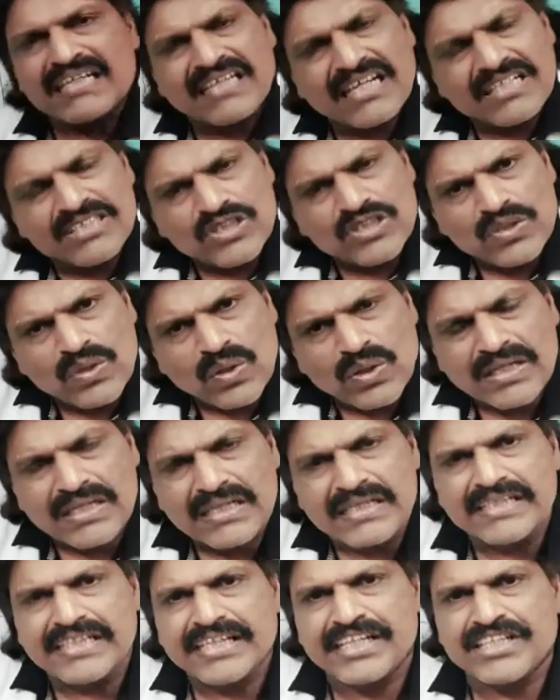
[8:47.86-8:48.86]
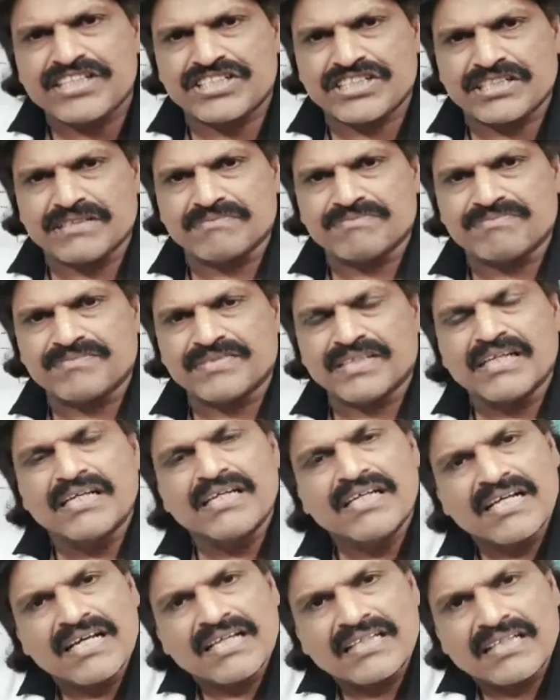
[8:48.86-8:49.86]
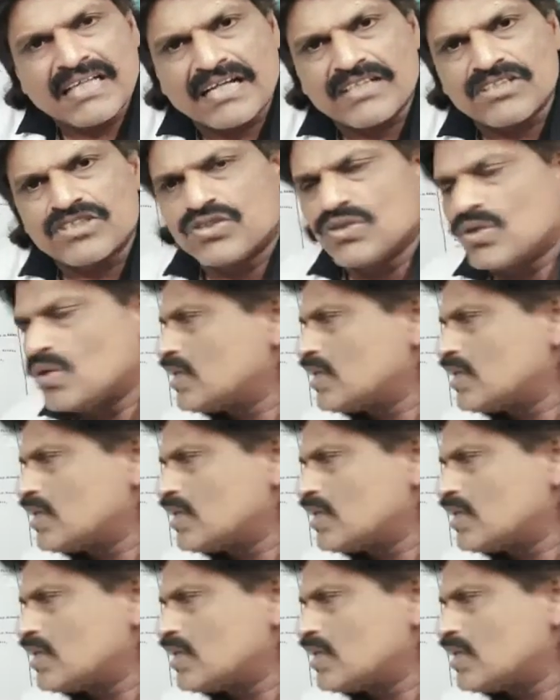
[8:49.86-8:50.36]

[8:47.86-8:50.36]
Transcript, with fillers: there is no herniation. There is no